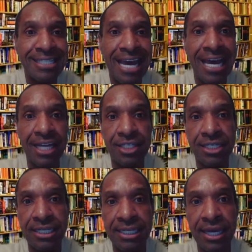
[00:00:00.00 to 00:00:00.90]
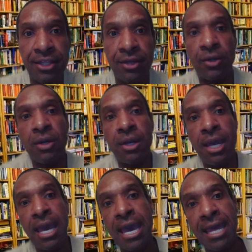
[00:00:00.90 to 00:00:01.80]
tied together
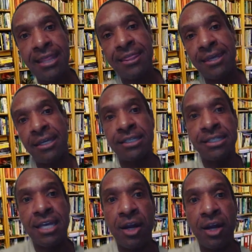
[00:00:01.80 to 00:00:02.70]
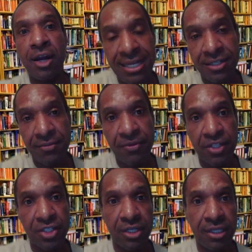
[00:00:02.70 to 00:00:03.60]
and things set up as
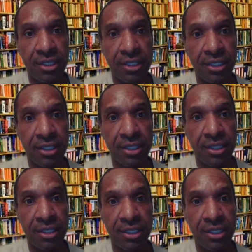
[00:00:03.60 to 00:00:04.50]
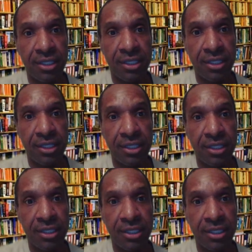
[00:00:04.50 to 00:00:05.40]
efficiently as
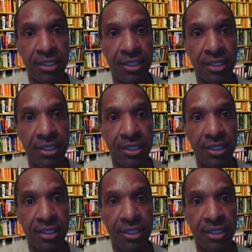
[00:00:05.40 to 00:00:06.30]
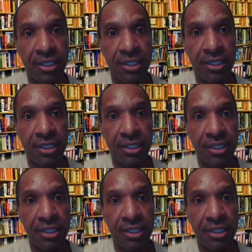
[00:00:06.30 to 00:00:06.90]
possible. The LegalZoom